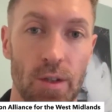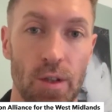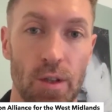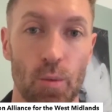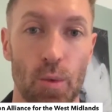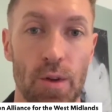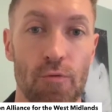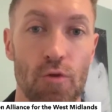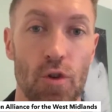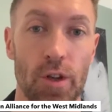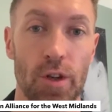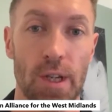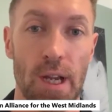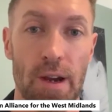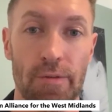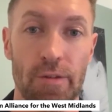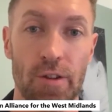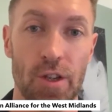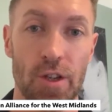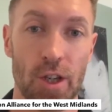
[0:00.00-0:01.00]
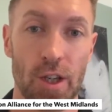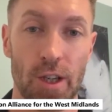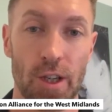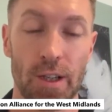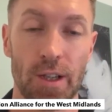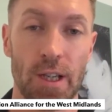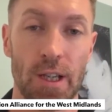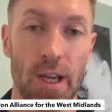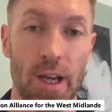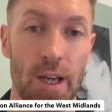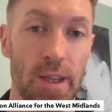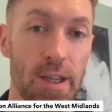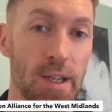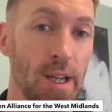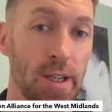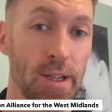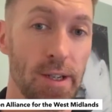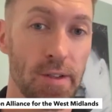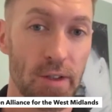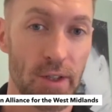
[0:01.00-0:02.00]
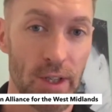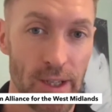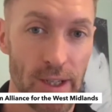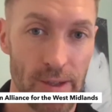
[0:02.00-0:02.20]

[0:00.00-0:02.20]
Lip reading: that we run every year at the NEC.